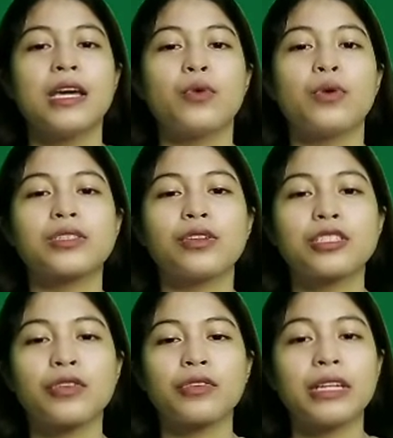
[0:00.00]
He was
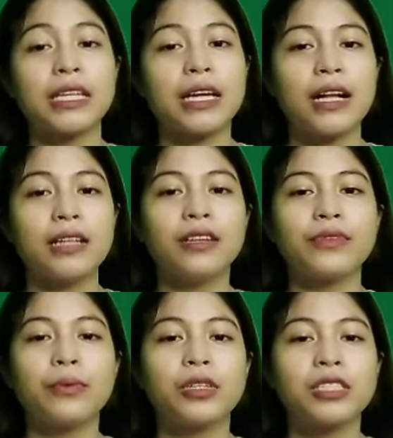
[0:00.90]
also critical of
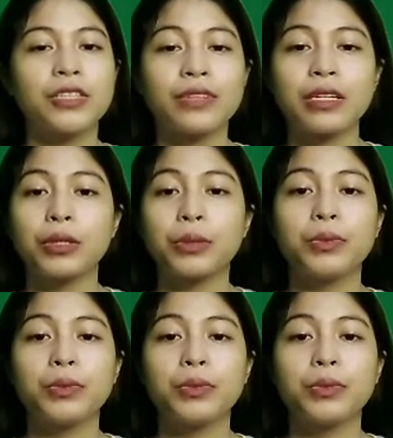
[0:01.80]
the Bolshevik